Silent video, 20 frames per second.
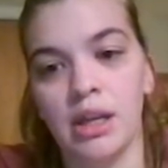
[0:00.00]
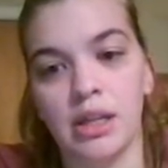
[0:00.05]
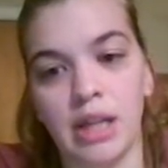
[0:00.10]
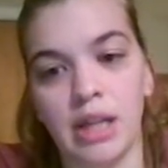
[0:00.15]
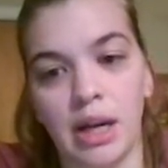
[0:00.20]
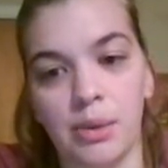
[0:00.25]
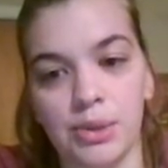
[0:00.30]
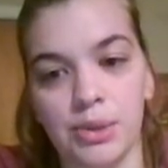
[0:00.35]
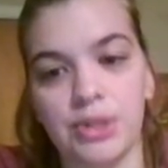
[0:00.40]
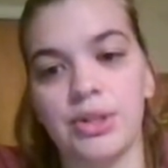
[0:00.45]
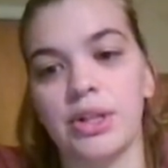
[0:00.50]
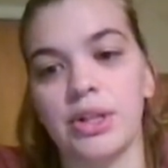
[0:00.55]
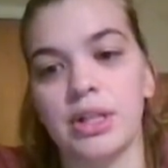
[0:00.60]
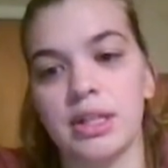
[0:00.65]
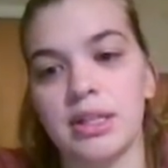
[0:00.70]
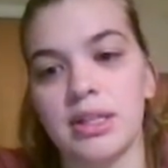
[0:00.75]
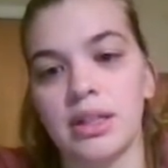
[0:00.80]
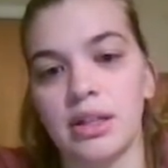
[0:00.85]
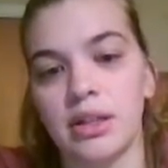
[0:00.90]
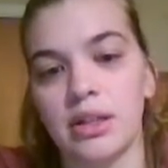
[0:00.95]
Now we're starting
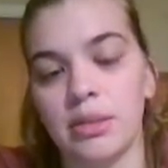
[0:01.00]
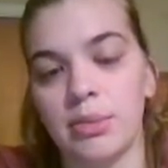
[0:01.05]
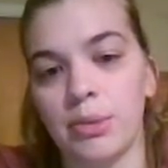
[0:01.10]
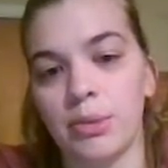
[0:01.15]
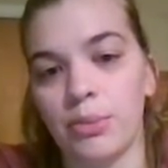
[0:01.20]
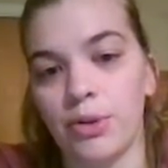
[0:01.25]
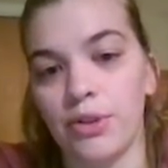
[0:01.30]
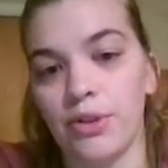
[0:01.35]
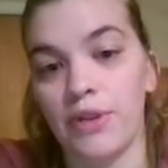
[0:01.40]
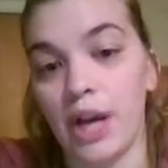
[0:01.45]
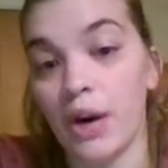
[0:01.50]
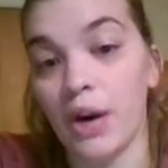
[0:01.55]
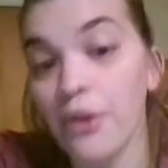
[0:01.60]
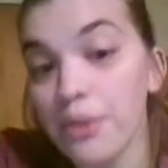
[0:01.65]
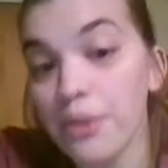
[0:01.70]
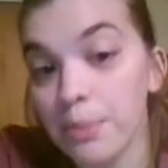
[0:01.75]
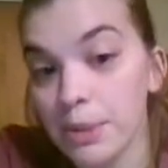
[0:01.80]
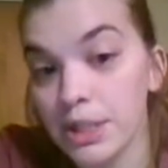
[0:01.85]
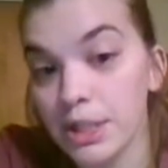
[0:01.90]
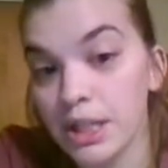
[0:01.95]
to see a little bit more of
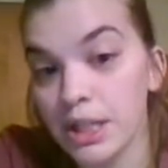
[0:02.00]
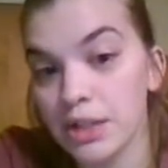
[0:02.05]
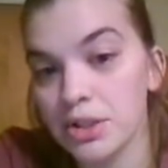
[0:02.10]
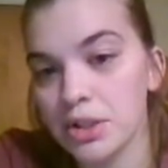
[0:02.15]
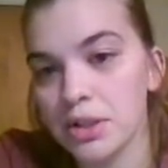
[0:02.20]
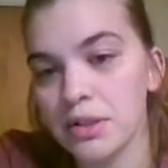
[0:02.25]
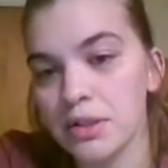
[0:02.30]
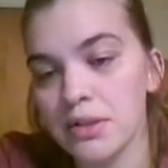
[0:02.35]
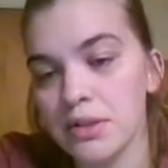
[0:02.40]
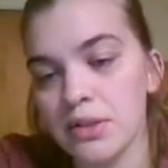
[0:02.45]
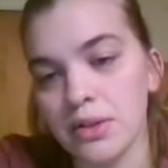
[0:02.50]
health protection,